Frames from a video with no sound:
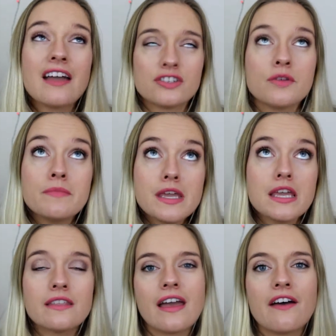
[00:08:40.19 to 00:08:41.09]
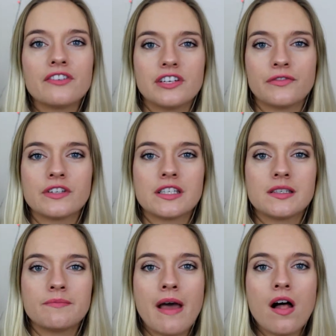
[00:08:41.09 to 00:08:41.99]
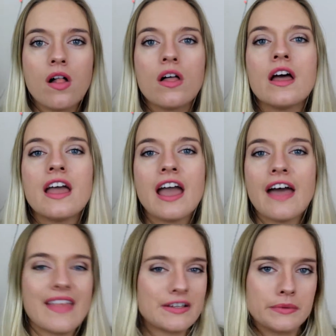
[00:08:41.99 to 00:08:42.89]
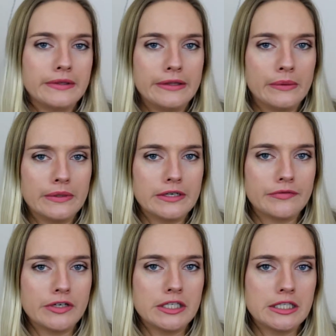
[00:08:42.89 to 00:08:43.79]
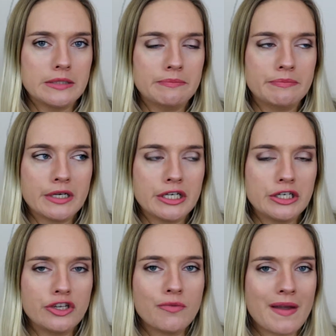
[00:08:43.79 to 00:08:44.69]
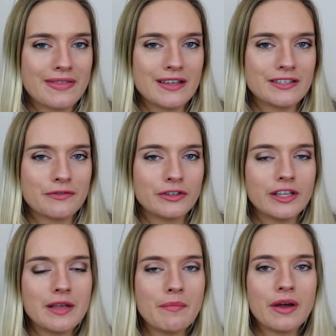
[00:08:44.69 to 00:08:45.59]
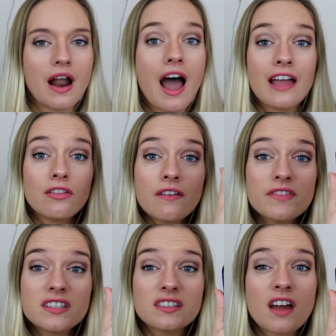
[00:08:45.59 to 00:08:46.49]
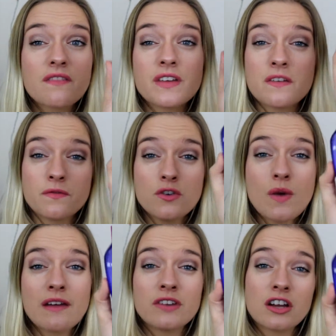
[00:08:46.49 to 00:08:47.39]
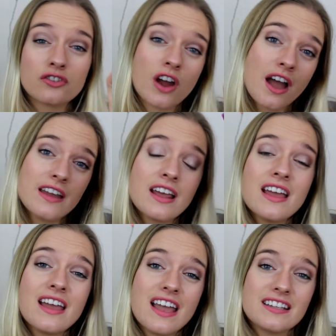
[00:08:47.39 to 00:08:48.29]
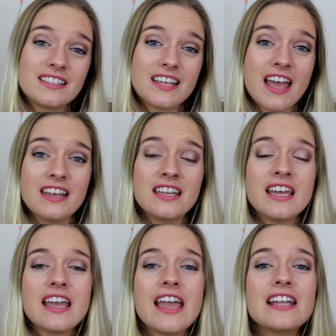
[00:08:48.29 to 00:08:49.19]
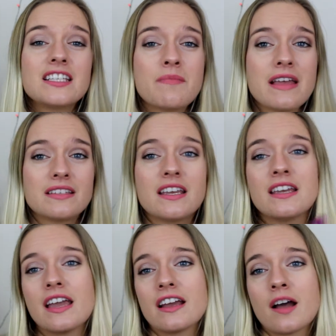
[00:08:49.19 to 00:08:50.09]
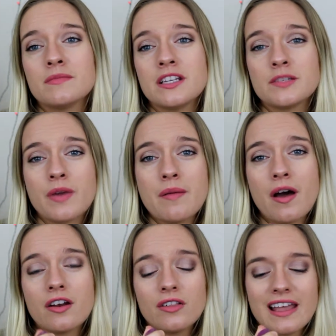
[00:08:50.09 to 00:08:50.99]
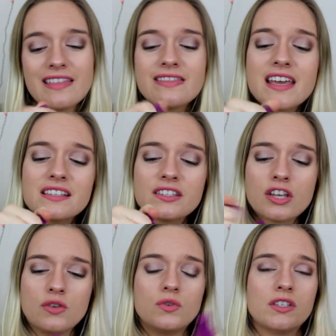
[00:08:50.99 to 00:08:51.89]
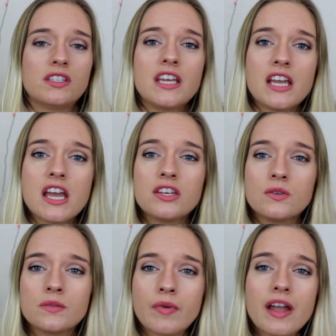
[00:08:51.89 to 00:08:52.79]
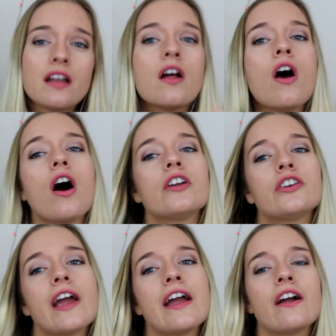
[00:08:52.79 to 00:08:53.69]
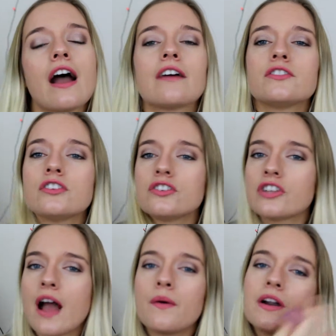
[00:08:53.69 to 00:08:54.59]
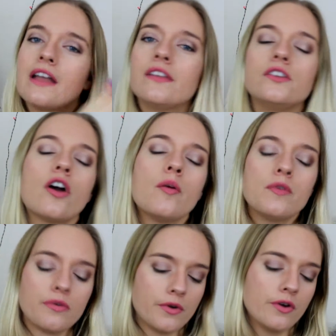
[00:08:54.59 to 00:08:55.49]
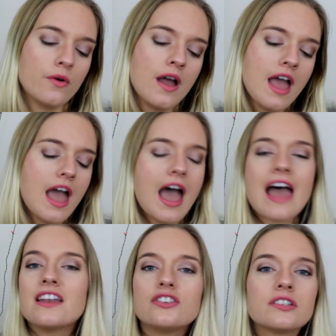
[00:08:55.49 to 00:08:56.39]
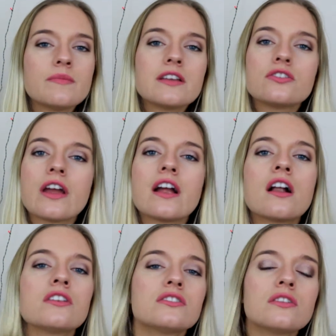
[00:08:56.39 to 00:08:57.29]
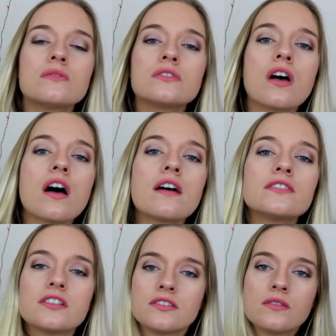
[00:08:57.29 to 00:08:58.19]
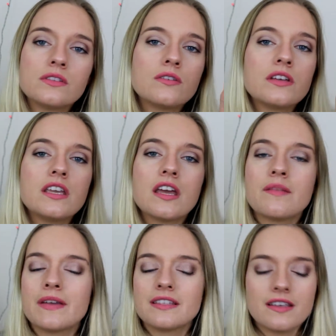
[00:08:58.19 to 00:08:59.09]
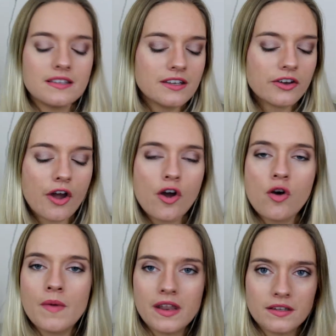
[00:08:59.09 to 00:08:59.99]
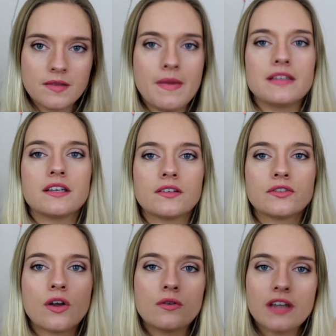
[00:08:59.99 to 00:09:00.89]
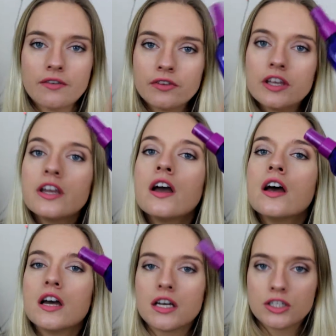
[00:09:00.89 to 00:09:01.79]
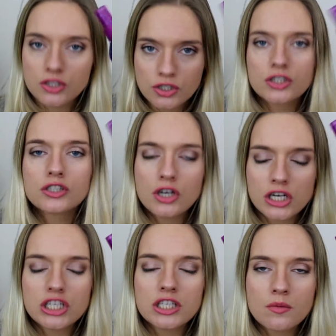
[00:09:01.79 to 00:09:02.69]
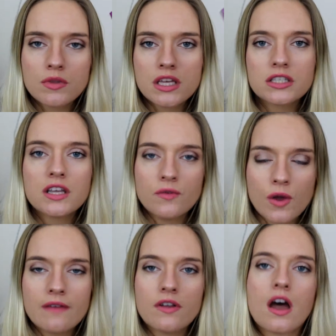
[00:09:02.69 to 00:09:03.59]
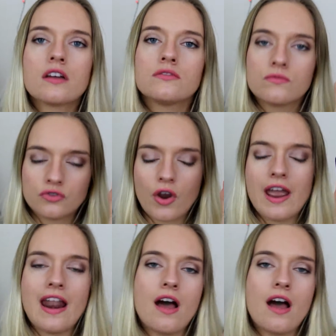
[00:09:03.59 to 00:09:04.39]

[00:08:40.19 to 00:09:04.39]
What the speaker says: to me, they have a different smell, and that's really the only difference, but you might think differently. But I love this stuff. If you have not tried It's a 10, it's amazing. It comes in a spray bottle like this. You just stick it and you spray it on your hair after the shower, and then you comb it through, and it just makes your hair so soft and so silky, and it makes it easy to comb, and it's amazing. So definitely go get you some of this if you have not. Try it